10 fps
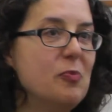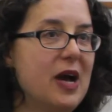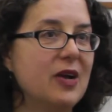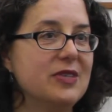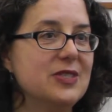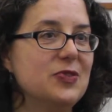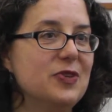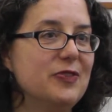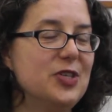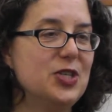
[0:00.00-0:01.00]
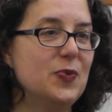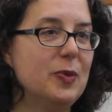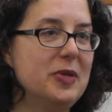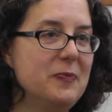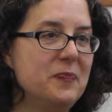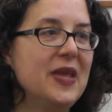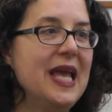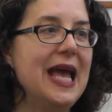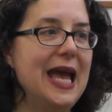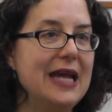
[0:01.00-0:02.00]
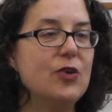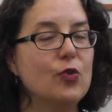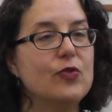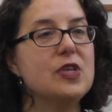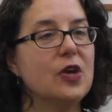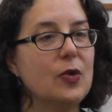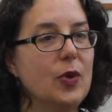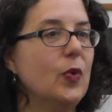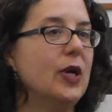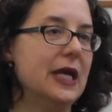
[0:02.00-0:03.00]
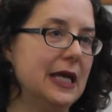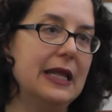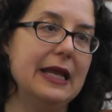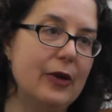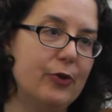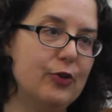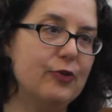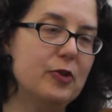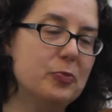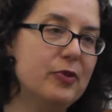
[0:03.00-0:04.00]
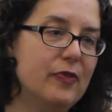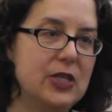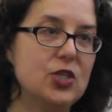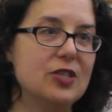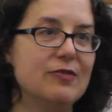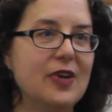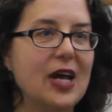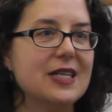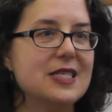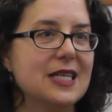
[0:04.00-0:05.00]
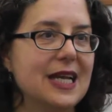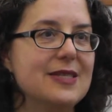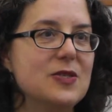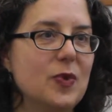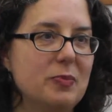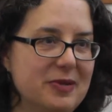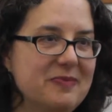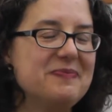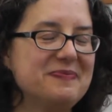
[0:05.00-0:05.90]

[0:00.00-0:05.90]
migrant and refugee women, and also we're working in the area of the prevention of violence against women.